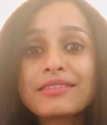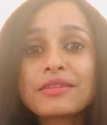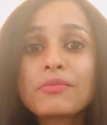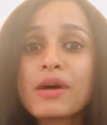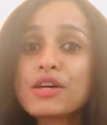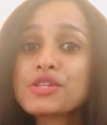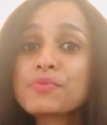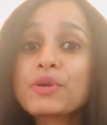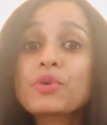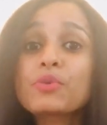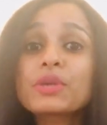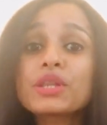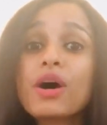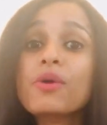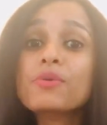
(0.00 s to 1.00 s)
the marshmallow
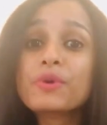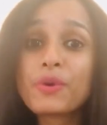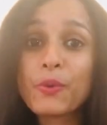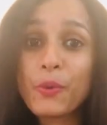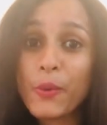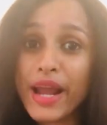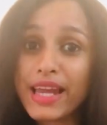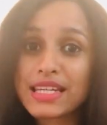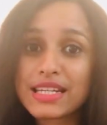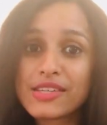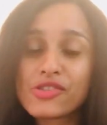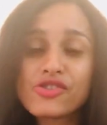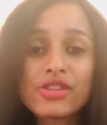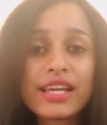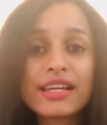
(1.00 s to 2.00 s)
without
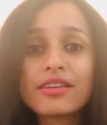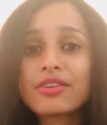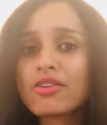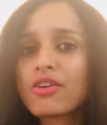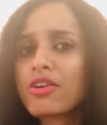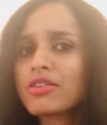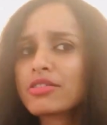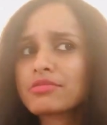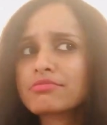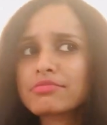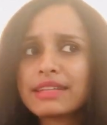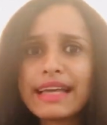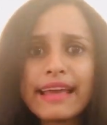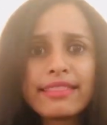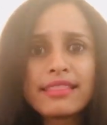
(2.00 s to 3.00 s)
waiting, so they did not
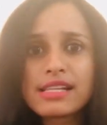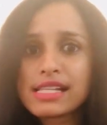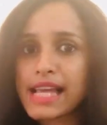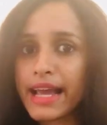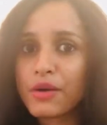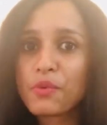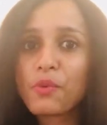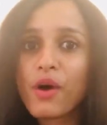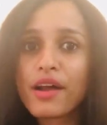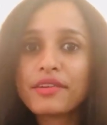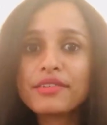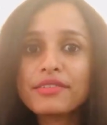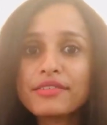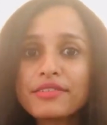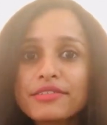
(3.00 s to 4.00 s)
get the second one.